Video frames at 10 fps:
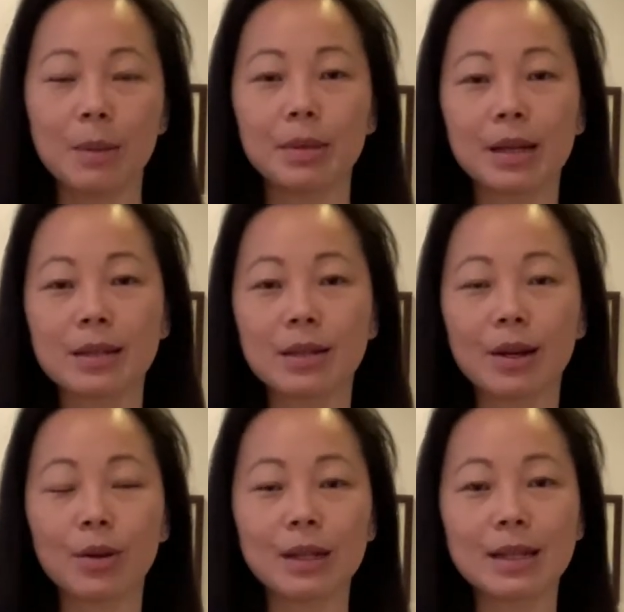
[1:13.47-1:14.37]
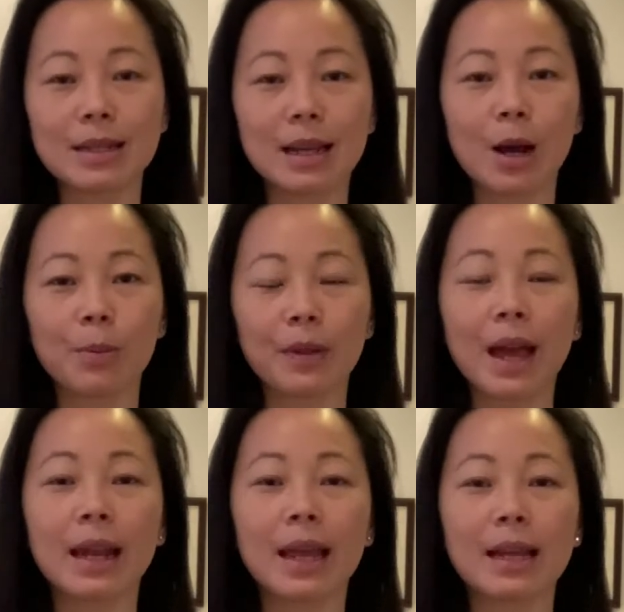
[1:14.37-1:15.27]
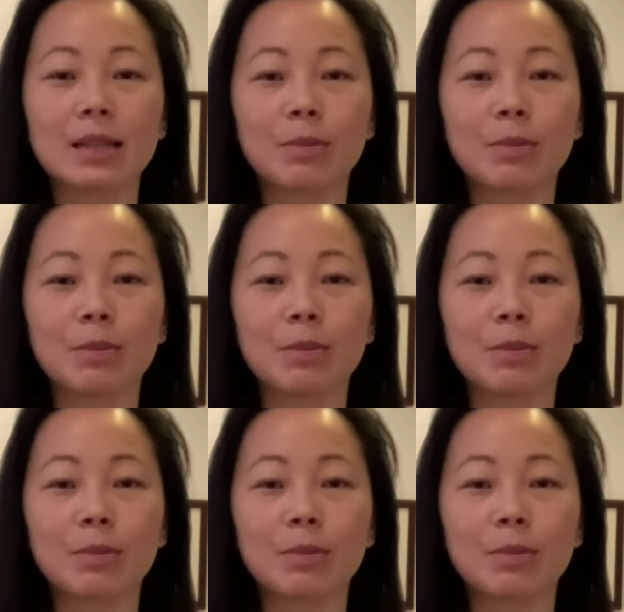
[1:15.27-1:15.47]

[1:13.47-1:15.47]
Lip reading: Because not only does it help with headaches,